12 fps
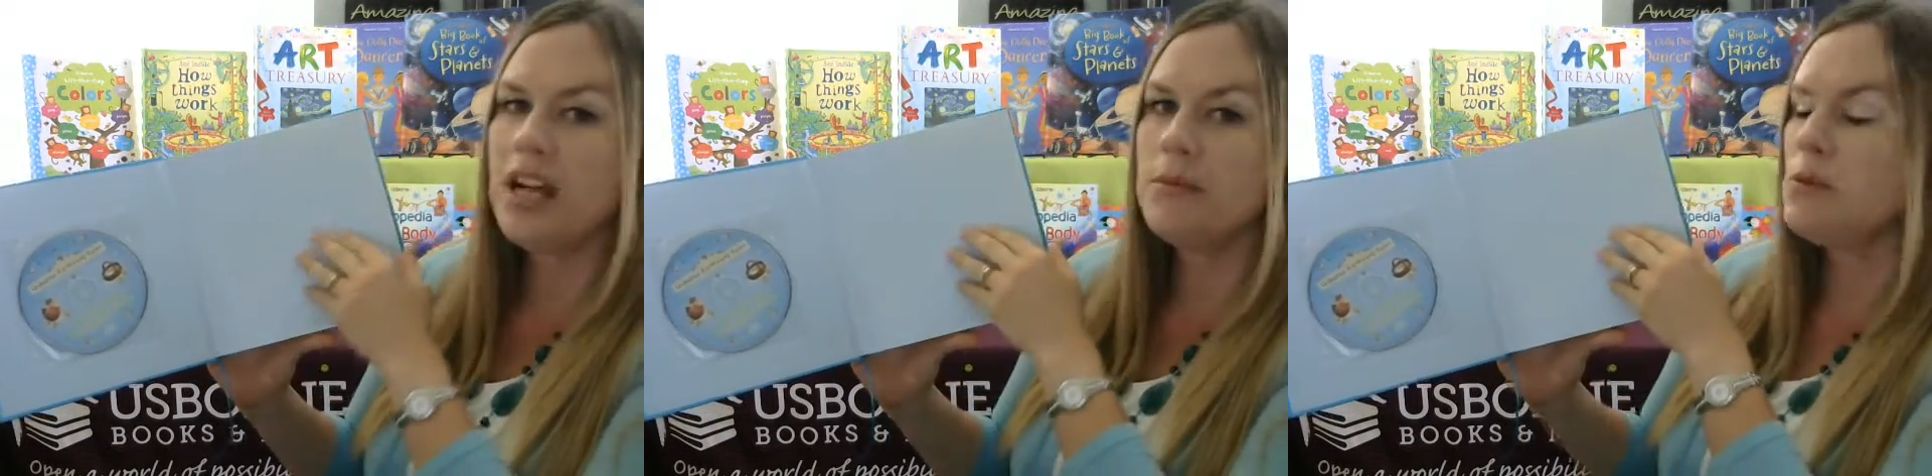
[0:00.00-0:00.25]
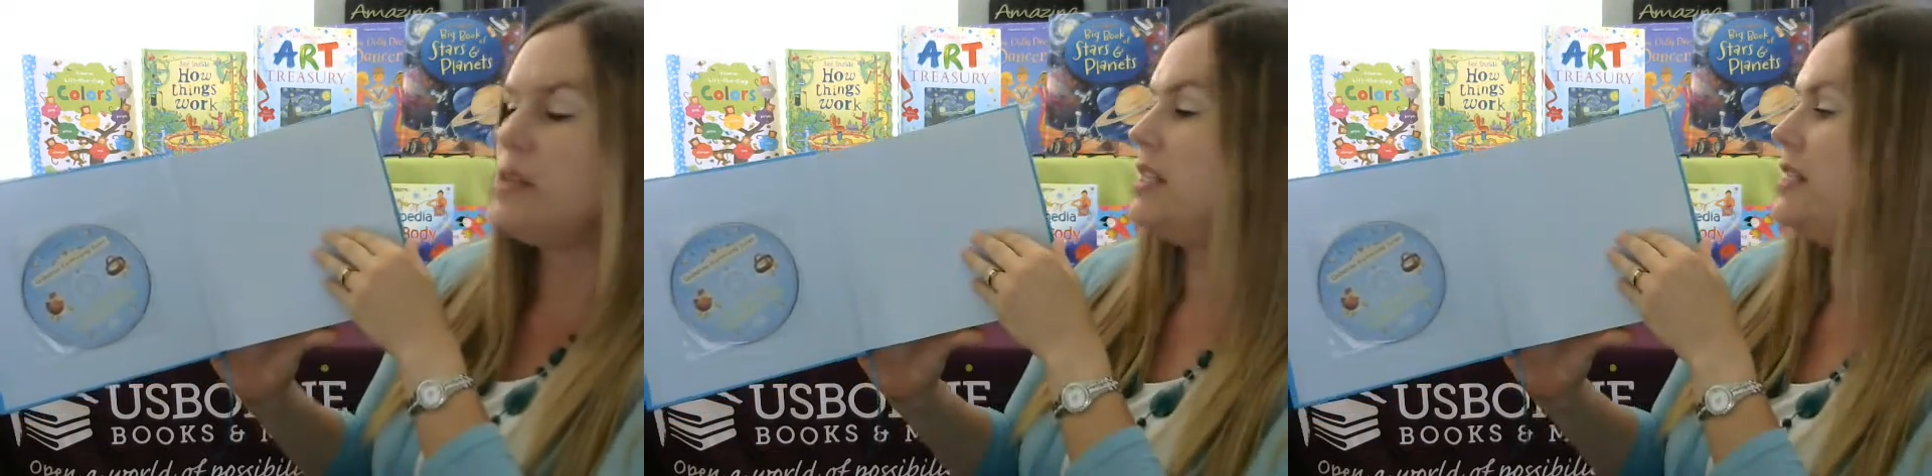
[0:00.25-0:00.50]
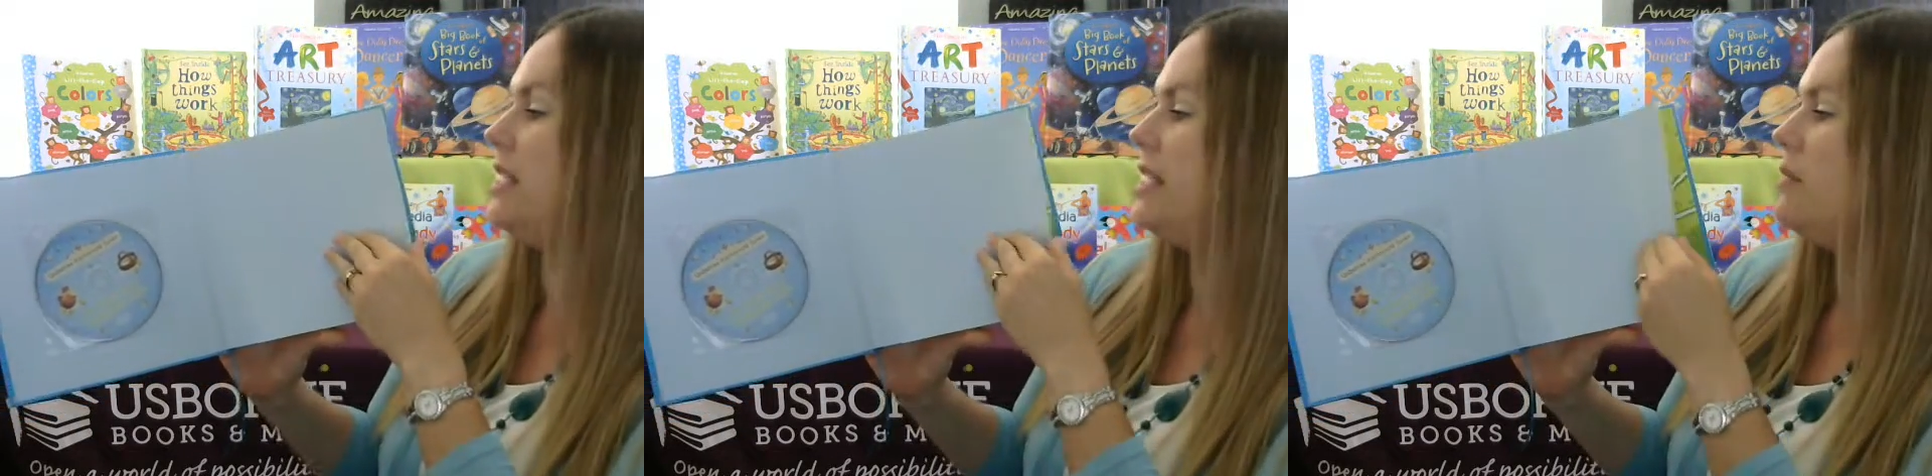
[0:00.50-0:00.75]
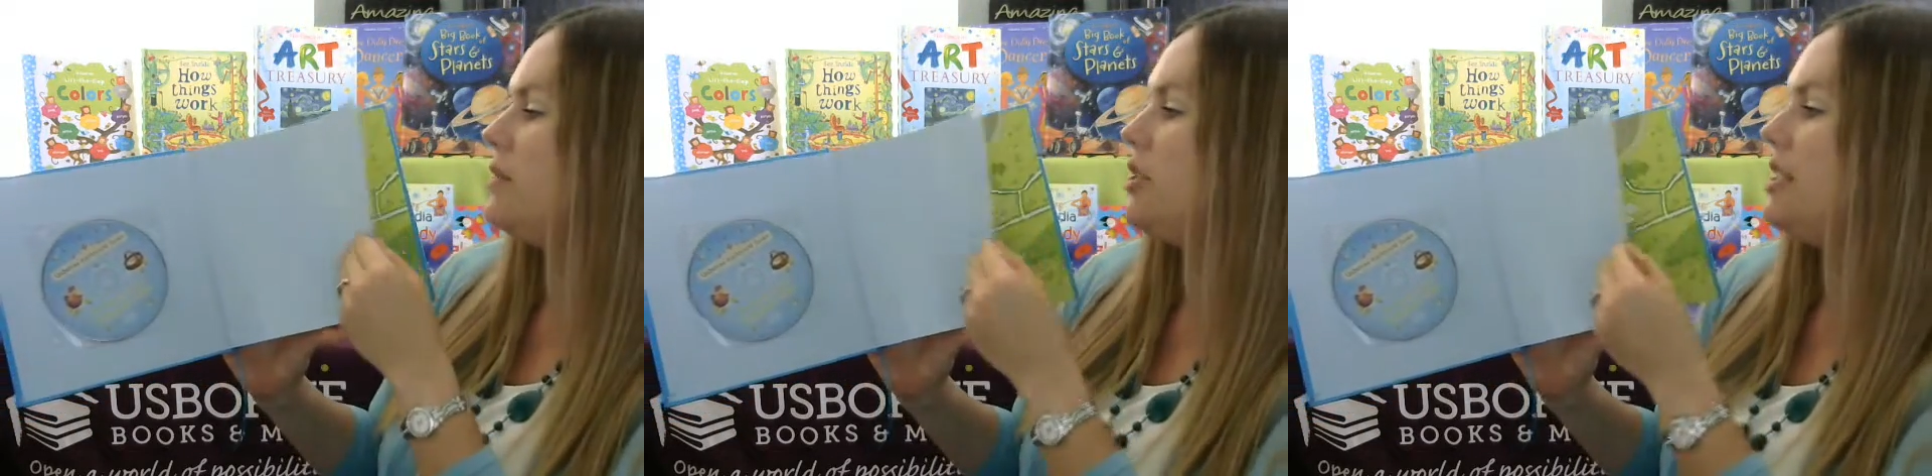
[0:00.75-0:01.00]
comes with a
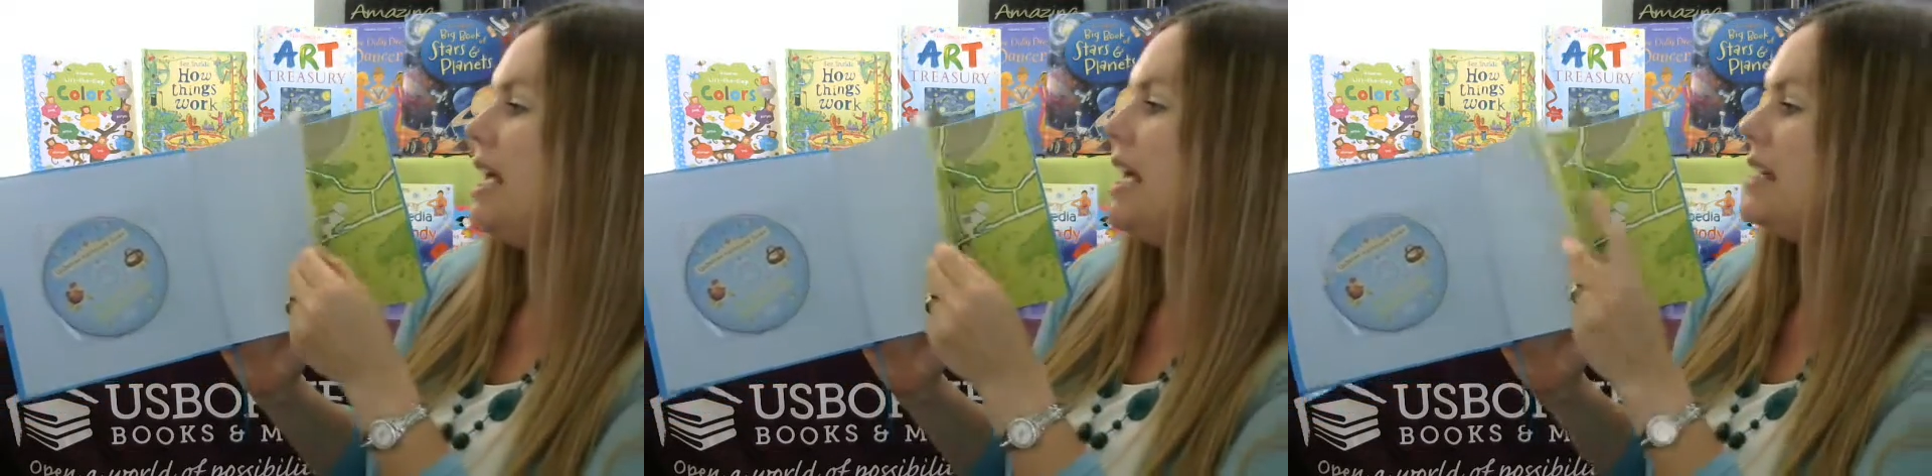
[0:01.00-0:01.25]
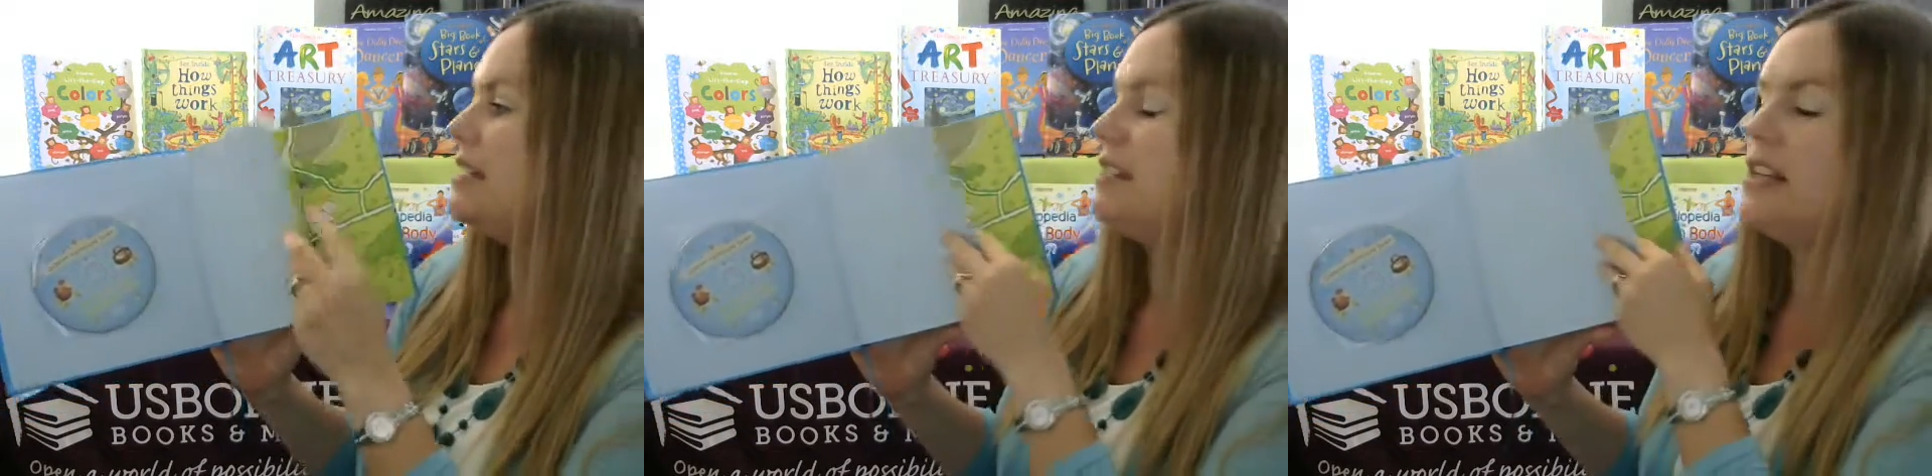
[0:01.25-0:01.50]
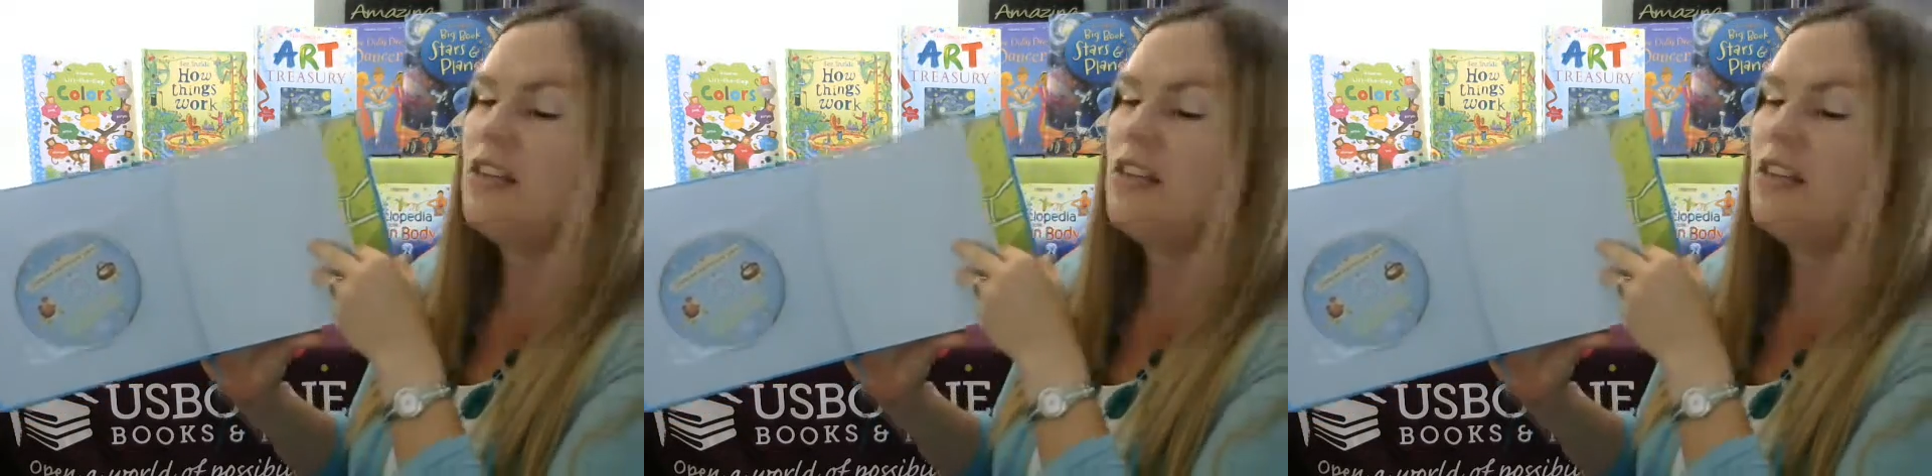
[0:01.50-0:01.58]
CD, which is excellent.